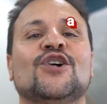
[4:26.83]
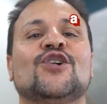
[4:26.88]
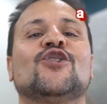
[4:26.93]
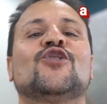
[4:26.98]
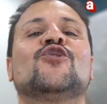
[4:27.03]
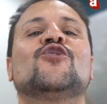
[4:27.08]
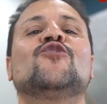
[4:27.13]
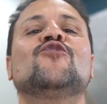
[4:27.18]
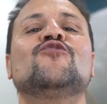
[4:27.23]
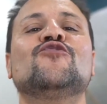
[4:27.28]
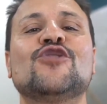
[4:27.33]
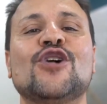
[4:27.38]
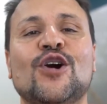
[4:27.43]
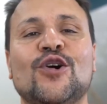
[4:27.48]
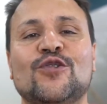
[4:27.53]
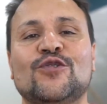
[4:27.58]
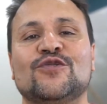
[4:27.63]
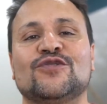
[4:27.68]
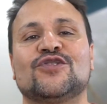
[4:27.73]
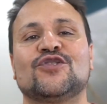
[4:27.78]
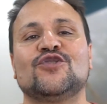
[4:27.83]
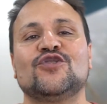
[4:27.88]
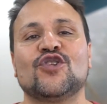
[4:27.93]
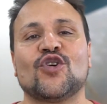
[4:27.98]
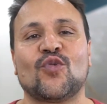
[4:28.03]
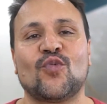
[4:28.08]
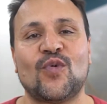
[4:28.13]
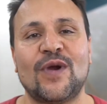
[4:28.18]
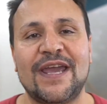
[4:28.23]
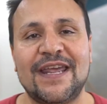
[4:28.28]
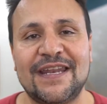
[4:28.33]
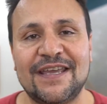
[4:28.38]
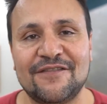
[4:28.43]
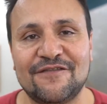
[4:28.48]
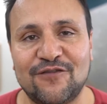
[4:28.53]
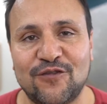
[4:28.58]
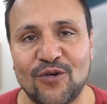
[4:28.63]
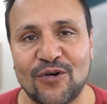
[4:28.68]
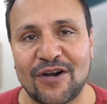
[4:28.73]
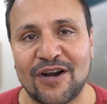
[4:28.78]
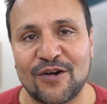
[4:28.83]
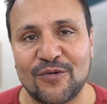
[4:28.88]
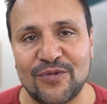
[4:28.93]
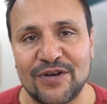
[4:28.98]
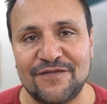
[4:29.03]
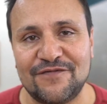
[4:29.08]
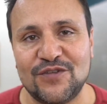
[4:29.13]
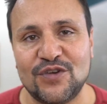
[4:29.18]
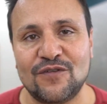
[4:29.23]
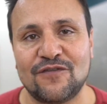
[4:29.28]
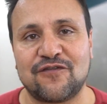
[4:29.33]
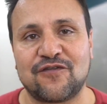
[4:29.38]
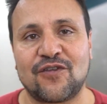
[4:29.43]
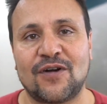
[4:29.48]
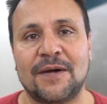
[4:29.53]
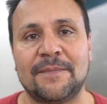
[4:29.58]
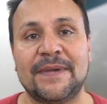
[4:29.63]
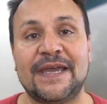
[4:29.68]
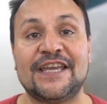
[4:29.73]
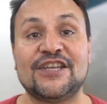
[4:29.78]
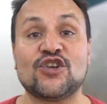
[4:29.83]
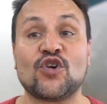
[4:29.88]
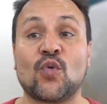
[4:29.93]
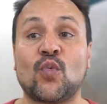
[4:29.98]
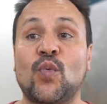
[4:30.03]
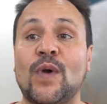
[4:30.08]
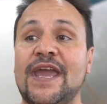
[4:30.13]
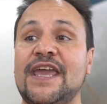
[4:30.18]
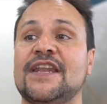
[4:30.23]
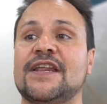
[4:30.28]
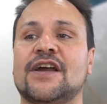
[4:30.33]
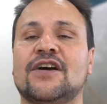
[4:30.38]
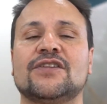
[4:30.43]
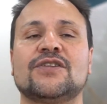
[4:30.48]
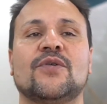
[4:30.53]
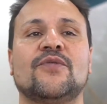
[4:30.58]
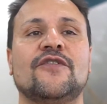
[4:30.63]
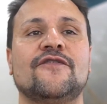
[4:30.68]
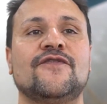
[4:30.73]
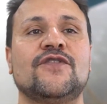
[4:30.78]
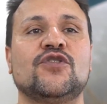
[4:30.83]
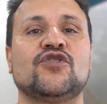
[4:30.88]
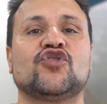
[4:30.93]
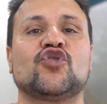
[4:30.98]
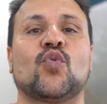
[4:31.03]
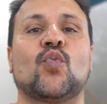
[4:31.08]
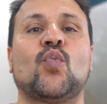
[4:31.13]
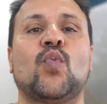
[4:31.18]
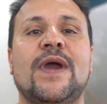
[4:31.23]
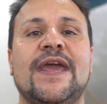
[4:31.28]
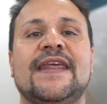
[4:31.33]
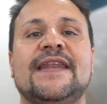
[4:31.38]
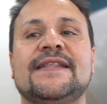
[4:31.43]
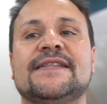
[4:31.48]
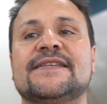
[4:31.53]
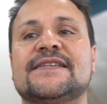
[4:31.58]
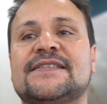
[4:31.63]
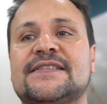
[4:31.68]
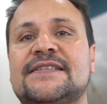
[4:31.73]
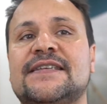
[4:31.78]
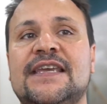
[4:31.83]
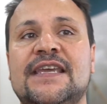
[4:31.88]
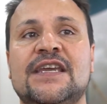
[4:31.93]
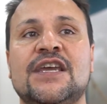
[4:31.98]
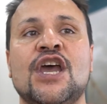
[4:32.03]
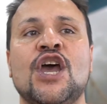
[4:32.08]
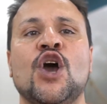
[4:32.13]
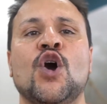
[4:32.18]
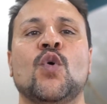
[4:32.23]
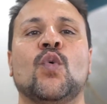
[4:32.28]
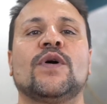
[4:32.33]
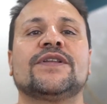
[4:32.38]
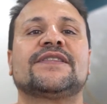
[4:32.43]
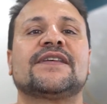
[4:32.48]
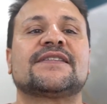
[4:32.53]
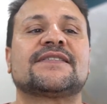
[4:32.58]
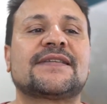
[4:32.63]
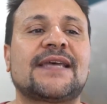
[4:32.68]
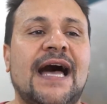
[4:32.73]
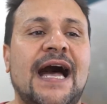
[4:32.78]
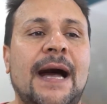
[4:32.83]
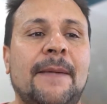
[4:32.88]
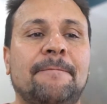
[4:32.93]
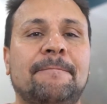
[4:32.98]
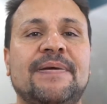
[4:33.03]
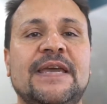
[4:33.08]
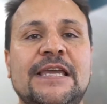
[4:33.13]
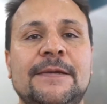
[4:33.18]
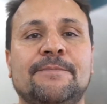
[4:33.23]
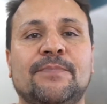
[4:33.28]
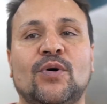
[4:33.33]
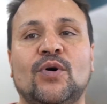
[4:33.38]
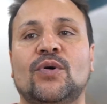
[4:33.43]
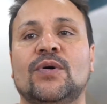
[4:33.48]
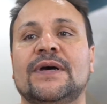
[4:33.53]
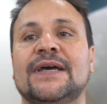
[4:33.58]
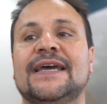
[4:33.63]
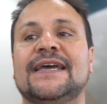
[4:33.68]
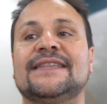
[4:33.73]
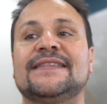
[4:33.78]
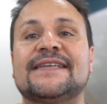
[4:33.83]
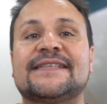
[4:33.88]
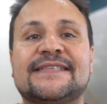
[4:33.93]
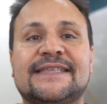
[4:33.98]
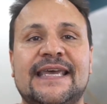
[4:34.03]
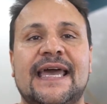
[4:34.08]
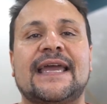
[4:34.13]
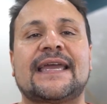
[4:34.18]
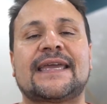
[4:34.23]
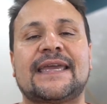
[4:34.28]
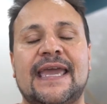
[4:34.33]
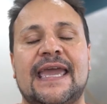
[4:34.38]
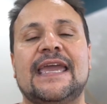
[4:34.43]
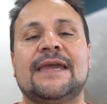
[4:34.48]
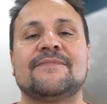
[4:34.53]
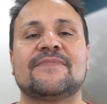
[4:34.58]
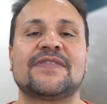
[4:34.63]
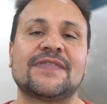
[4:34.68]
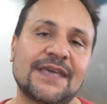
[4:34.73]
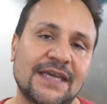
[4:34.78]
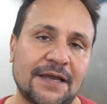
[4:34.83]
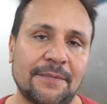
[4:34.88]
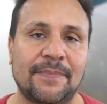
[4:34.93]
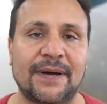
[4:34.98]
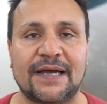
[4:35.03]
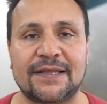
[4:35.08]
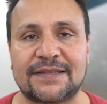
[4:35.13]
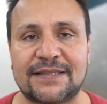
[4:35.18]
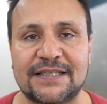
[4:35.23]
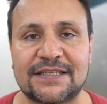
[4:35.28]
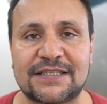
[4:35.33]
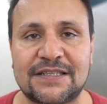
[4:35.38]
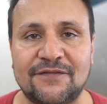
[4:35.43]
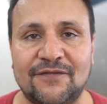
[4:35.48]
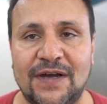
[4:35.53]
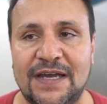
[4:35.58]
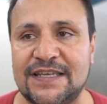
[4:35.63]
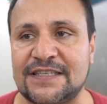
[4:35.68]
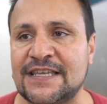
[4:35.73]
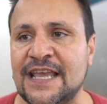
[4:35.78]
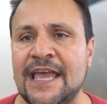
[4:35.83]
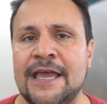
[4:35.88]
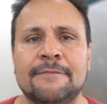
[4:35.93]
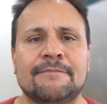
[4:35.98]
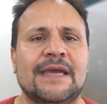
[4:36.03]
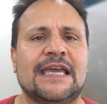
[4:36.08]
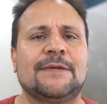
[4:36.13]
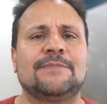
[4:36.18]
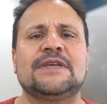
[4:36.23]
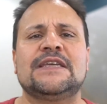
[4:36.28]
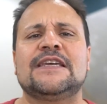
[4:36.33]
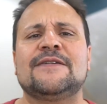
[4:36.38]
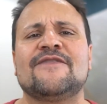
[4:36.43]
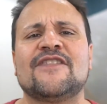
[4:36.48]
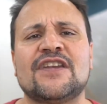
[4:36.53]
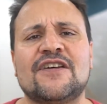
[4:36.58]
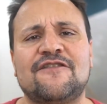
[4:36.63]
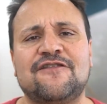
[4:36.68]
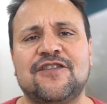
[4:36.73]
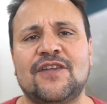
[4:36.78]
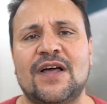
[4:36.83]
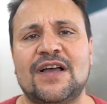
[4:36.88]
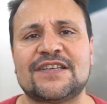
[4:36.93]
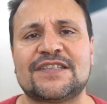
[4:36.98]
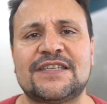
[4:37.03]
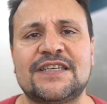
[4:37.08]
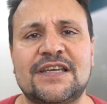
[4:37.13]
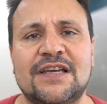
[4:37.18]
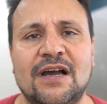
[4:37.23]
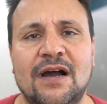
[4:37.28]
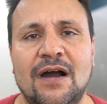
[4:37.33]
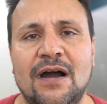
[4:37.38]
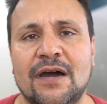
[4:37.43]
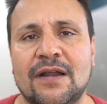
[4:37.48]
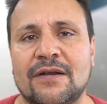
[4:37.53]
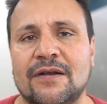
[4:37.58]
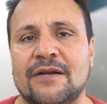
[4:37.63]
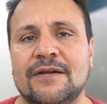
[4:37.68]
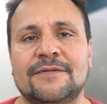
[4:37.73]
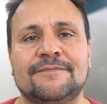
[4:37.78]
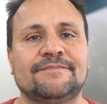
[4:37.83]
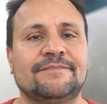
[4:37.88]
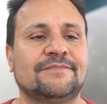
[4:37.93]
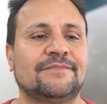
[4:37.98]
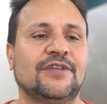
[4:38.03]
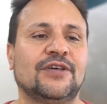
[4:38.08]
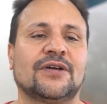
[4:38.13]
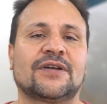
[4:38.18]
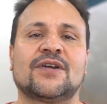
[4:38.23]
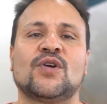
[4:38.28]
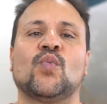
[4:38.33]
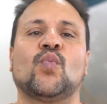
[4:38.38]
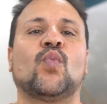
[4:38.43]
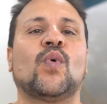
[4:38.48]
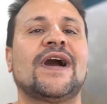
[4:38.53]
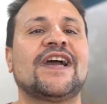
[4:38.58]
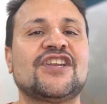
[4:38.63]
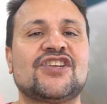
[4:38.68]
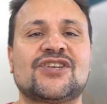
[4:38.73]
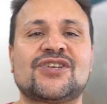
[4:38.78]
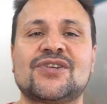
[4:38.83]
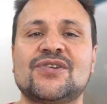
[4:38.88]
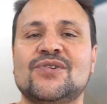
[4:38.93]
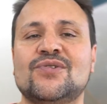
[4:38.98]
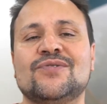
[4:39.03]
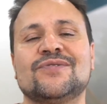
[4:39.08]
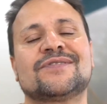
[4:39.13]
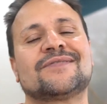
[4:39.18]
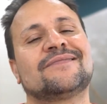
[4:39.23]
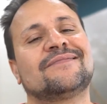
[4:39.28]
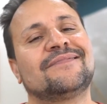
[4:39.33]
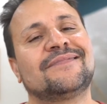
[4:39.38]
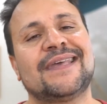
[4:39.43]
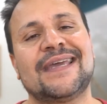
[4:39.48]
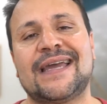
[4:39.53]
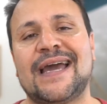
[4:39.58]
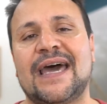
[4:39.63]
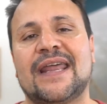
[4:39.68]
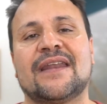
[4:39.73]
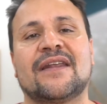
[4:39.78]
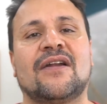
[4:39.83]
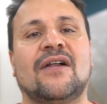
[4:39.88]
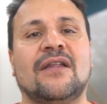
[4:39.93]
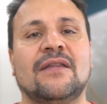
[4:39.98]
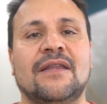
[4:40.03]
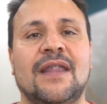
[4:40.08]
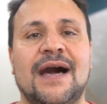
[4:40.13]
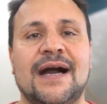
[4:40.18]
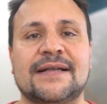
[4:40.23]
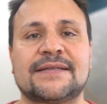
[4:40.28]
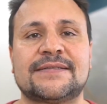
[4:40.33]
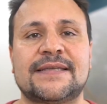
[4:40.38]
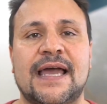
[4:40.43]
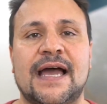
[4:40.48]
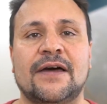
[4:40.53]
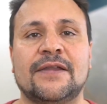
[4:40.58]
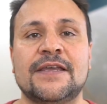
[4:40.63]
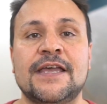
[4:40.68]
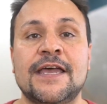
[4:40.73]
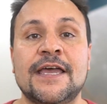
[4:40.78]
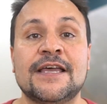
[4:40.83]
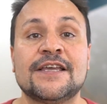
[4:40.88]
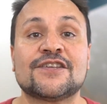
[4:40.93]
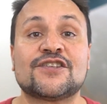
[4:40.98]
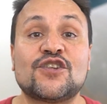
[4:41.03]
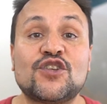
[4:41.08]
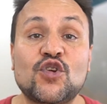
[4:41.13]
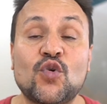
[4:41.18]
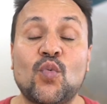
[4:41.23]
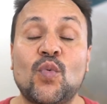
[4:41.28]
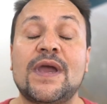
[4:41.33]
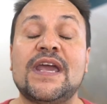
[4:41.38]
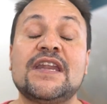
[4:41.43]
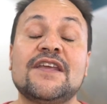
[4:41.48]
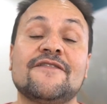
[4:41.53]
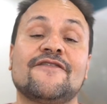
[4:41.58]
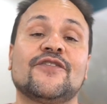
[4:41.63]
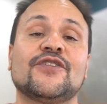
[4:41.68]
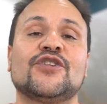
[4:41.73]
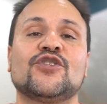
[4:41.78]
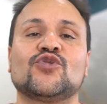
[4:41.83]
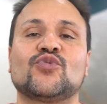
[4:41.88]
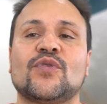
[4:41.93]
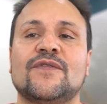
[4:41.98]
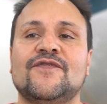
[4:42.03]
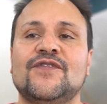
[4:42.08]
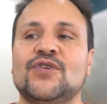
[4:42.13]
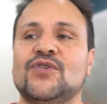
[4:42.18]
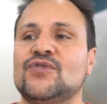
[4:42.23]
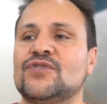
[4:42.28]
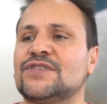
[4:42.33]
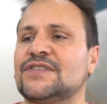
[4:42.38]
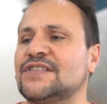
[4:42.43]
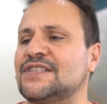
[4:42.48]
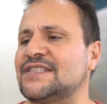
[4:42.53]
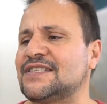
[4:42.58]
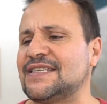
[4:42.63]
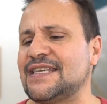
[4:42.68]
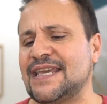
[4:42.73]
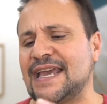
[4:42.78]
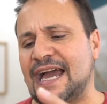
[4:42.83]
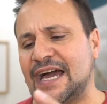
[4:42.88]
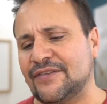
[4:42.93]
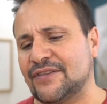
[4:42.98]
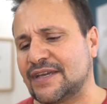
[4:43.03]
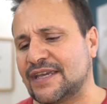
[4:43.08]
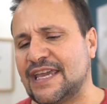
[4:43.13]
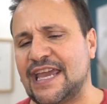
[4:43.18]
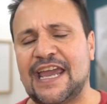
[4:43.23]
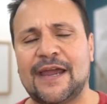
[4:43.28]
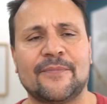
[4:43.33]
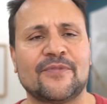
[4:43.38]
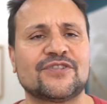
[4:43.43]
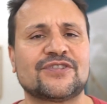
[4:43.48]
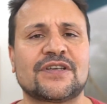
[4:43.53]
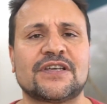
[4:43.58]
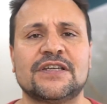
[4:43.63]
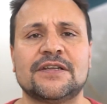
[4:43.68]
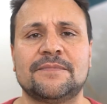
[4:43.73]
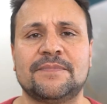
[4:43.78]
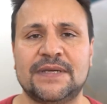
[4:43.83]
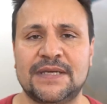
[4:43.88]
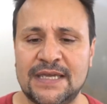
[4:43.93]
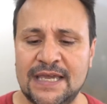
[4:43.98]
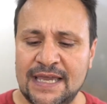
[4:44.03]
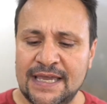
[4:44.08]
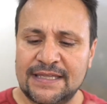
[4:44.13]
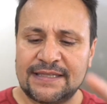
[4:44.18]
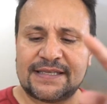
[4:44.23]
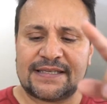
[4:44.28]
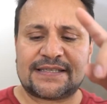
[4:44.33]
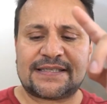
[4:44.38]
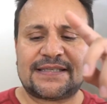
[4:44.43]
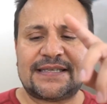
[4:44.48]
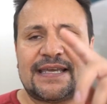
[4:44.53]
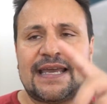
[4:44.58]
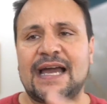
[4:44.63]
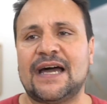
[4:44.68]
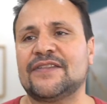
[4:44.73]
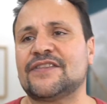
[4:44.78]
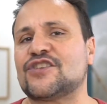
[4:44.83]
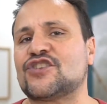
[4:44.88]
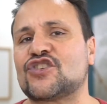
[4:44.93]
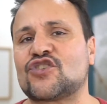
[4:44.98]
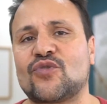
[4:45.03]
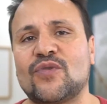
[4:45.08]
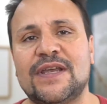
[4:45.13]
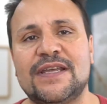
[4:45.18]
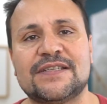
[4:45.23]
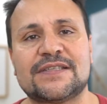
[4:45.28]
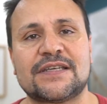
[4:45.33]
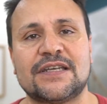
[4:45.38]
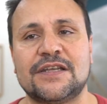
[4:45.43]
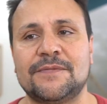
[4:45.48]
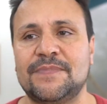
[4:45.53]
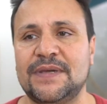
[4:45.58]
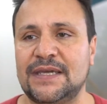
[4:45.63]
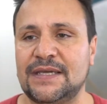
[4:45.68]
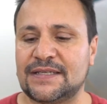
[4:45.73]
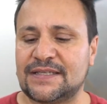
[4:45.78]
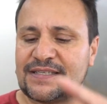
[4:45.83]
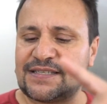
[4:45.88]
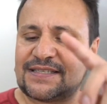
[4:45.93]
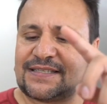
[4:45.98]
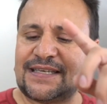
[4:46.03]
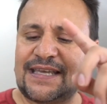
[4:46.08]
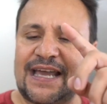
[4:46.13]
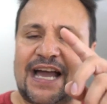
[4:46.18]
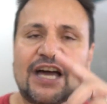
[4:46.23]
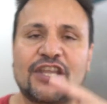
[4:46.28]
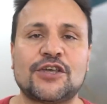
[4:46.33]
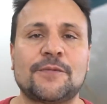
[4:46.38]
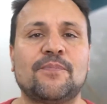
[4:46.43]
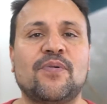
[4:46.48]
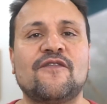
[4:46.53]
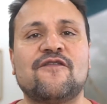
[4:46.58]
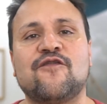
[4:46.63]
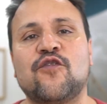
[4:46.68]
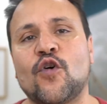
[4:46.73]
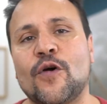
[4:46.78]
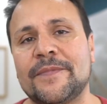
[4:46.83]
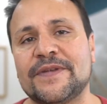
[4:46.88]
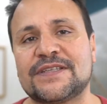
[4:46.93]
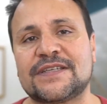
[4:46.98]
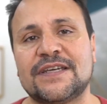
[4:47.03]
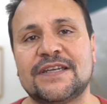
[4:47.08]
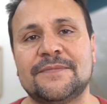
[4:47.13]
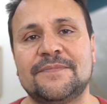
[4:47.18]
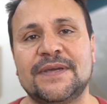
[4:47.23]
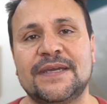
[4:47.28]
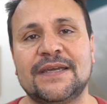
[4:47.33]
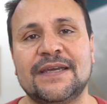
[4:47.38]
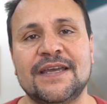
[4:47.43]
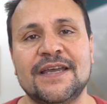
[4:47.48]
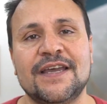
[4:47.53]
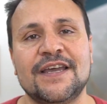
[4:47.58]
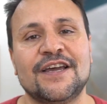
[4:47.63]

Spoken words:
Who knows who you're waiting for a review from, and you're waiting on the reviews. You're waiting to see what the top people in the tech game think about this device. Maybe even a Flossie Carter. Look, white shoes, they got it on lockdown. So you're waiting for those reviews to see how the cameras are gonna be, to see how the screen's gonna be, to see how the performance is gonna be.